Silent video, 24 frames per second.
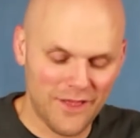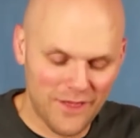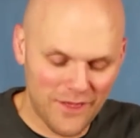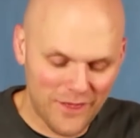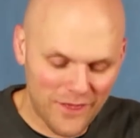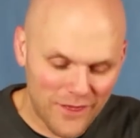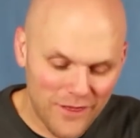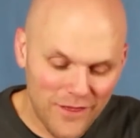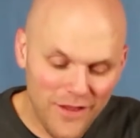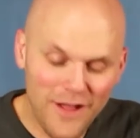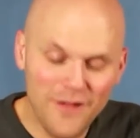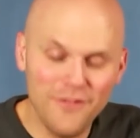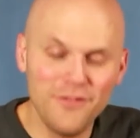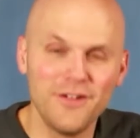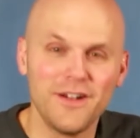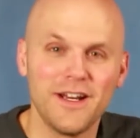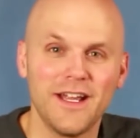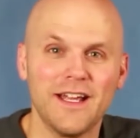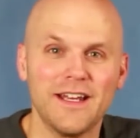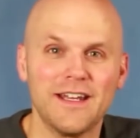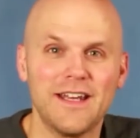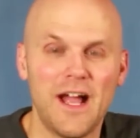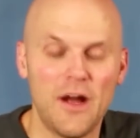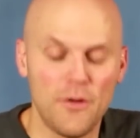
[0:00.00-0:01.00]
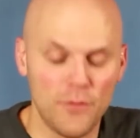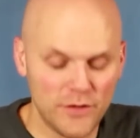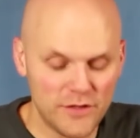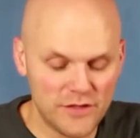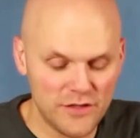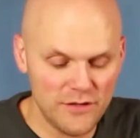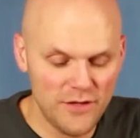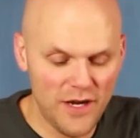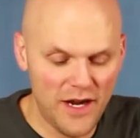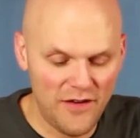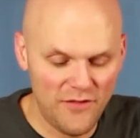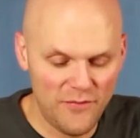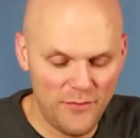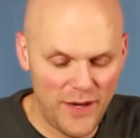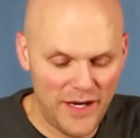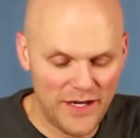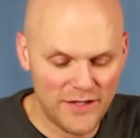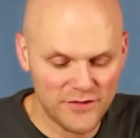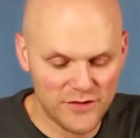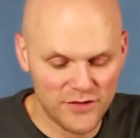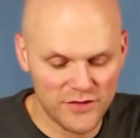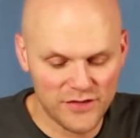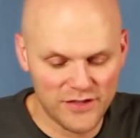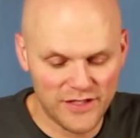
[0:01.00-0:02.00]
Loving it. Now, we do have
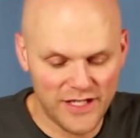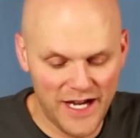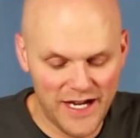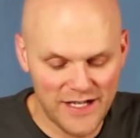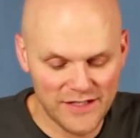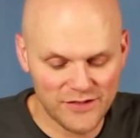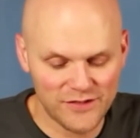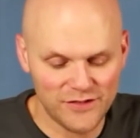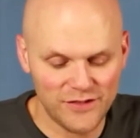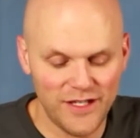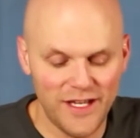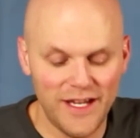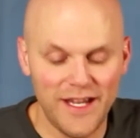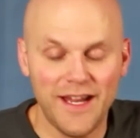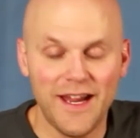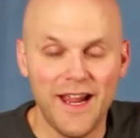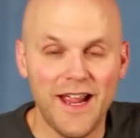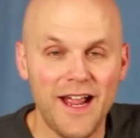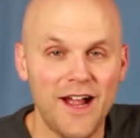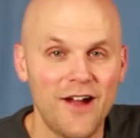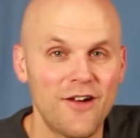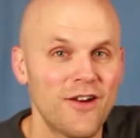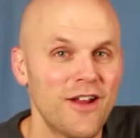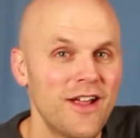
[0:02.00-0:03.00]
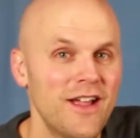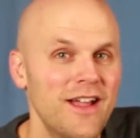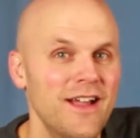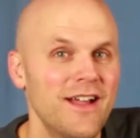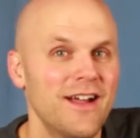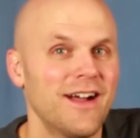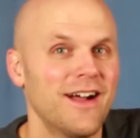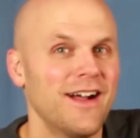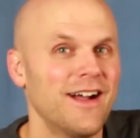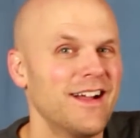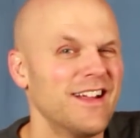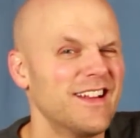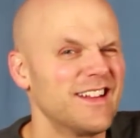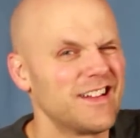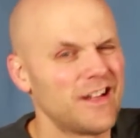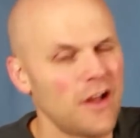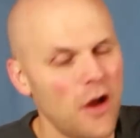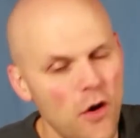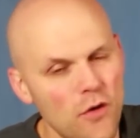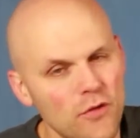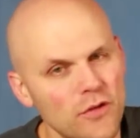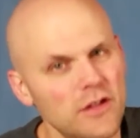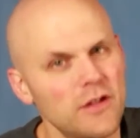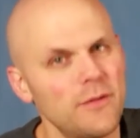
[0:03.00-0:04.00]
Bowser's Castle Hangout.
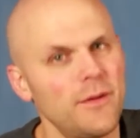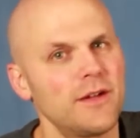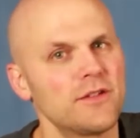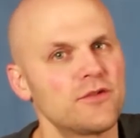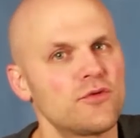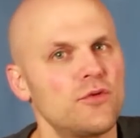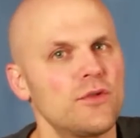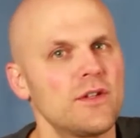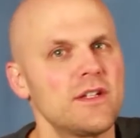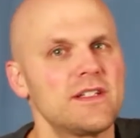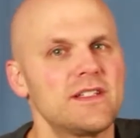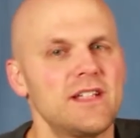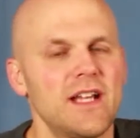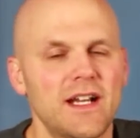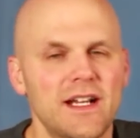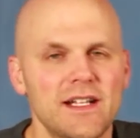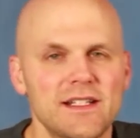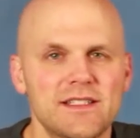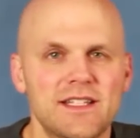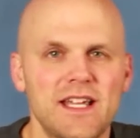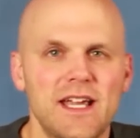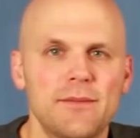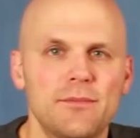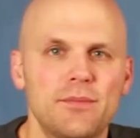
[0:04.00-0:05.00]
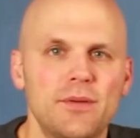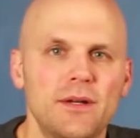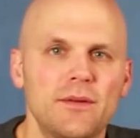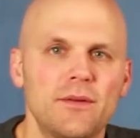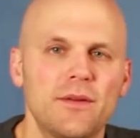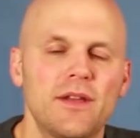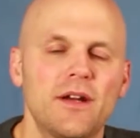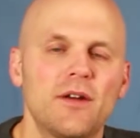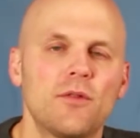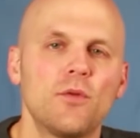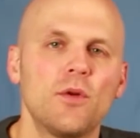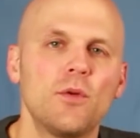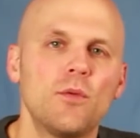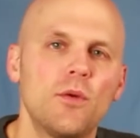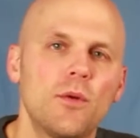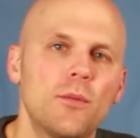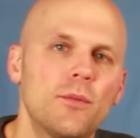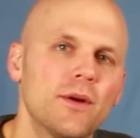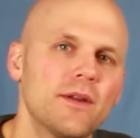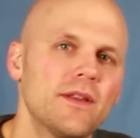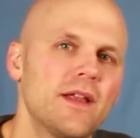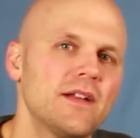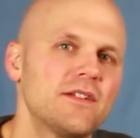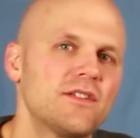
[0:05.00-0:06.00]
Only about 20 seconds gameplay with there. We will
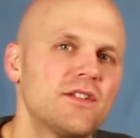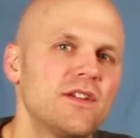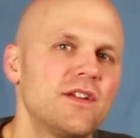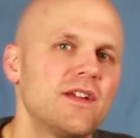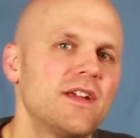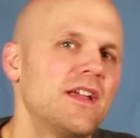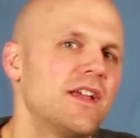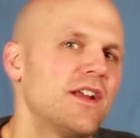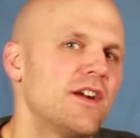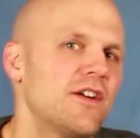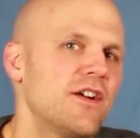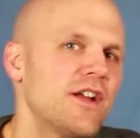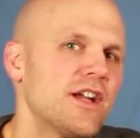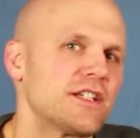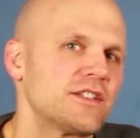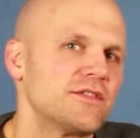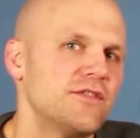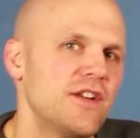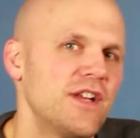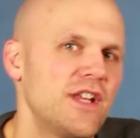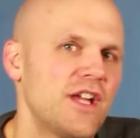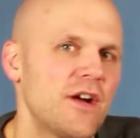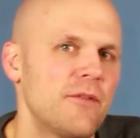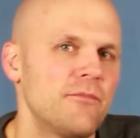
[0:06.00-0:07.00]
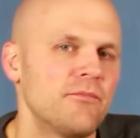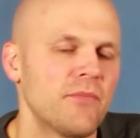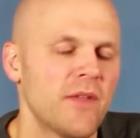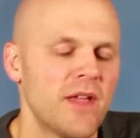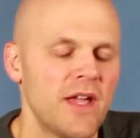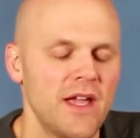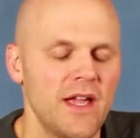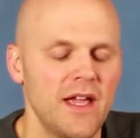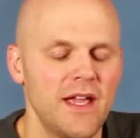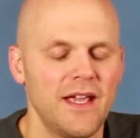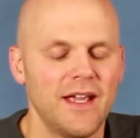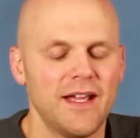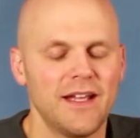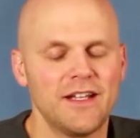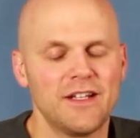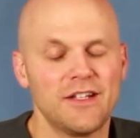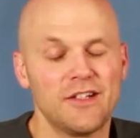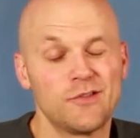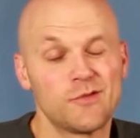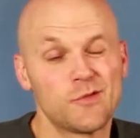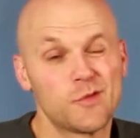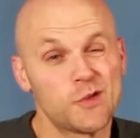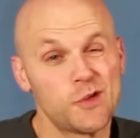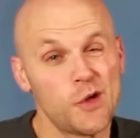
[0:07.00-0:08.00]
bring that to you in our next video
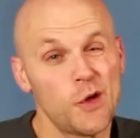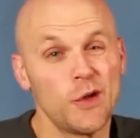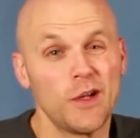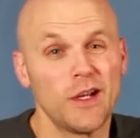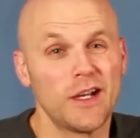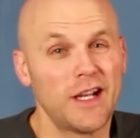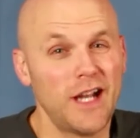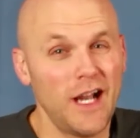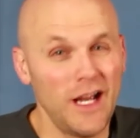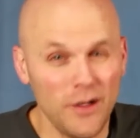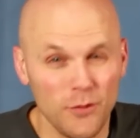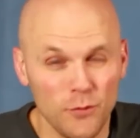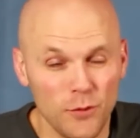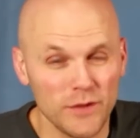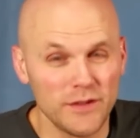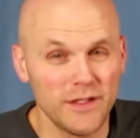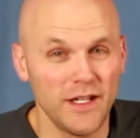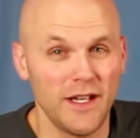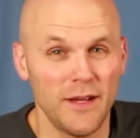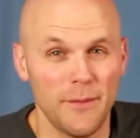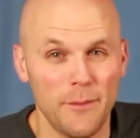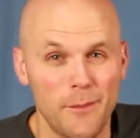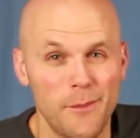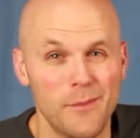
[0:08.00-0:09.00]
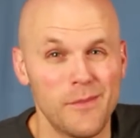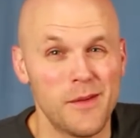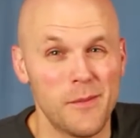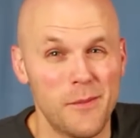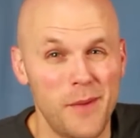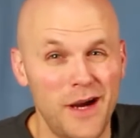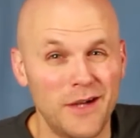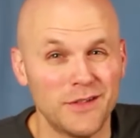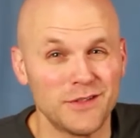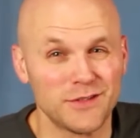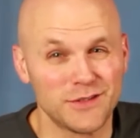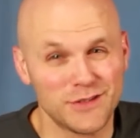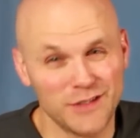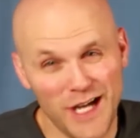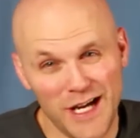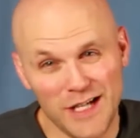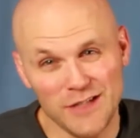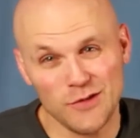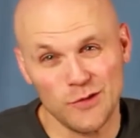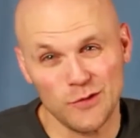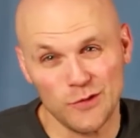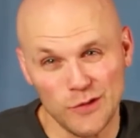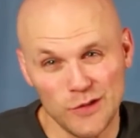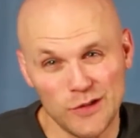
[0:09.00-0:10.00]
and show you kind of what the Bowser's
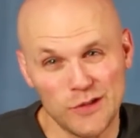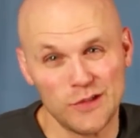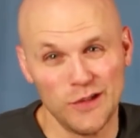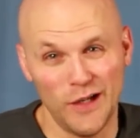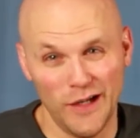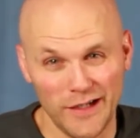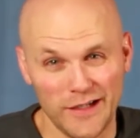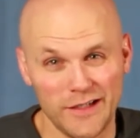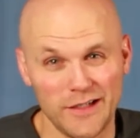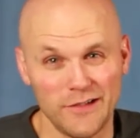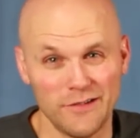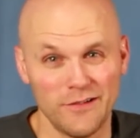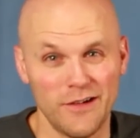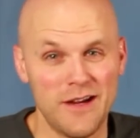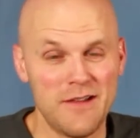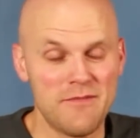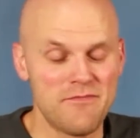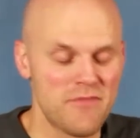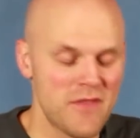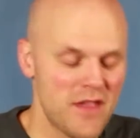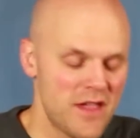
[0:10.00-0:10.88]
Castle looks like, all right?